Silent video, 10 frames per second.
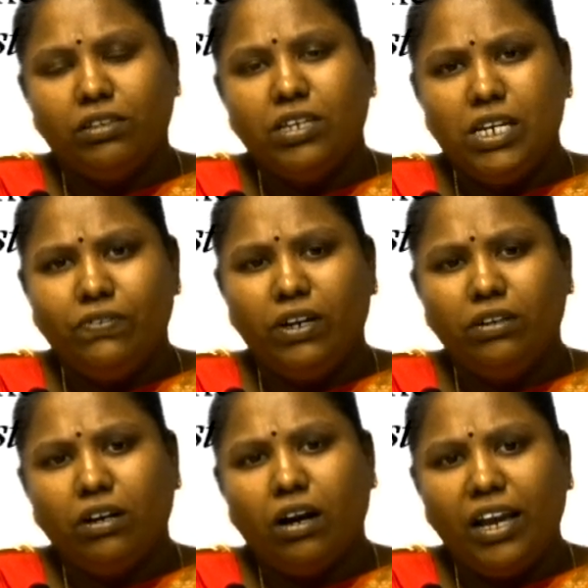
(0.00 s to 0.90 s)
even
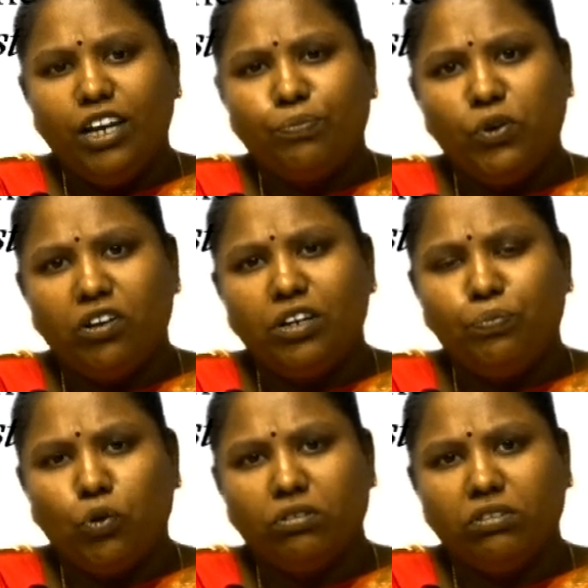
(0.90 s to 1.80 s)
higher priority
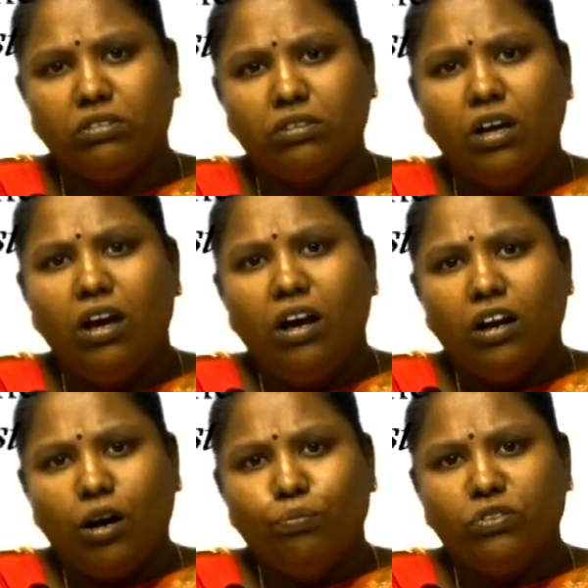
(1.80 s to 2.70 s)
process
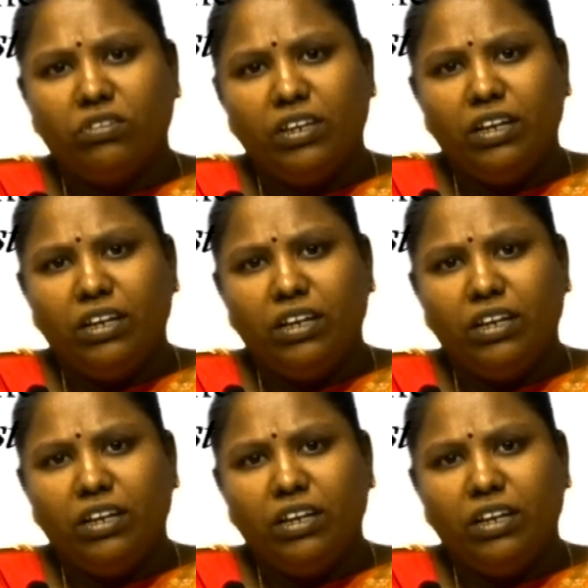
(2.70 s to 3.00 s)
comes